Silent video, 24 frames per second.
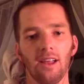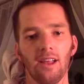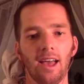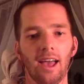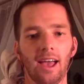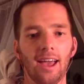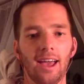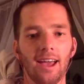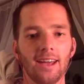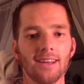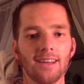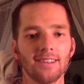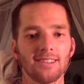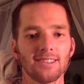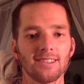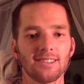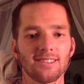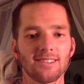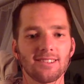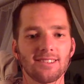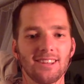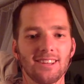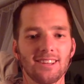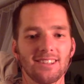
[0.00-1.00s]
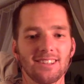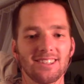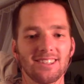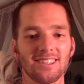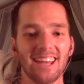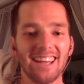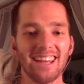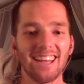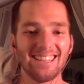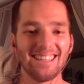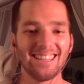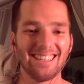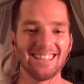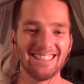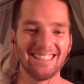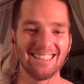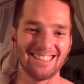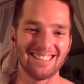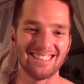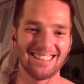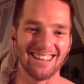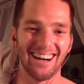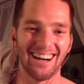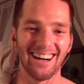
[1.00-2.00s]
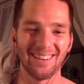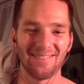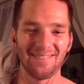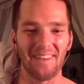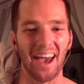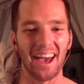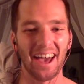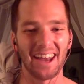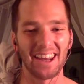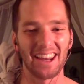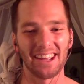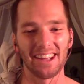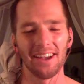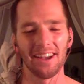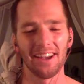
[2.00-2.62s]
And Stacy's dog, Maddie,